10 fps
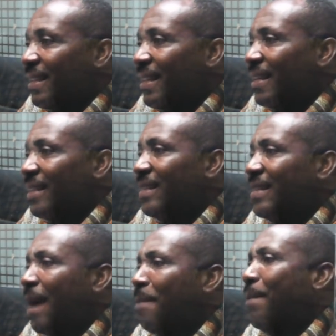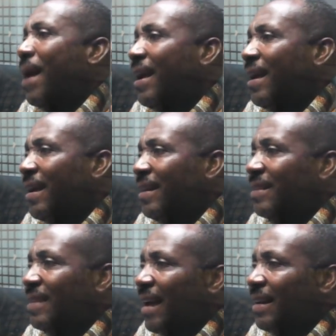It is a buying a
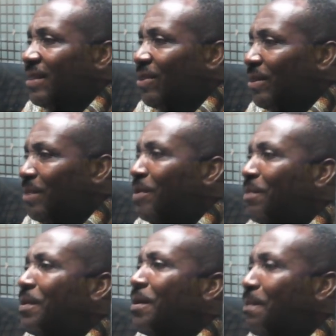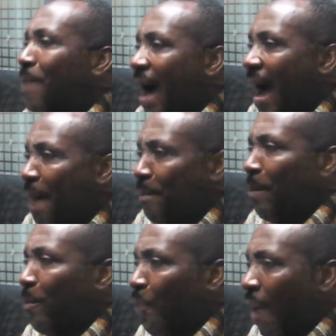decided so the BB bar a
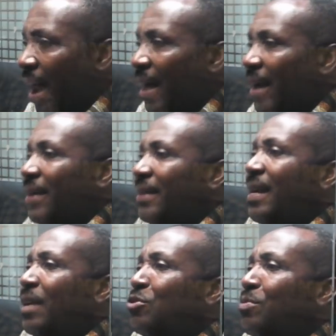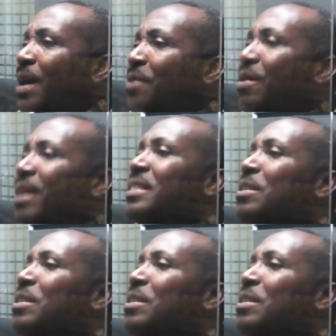bebois near to me raising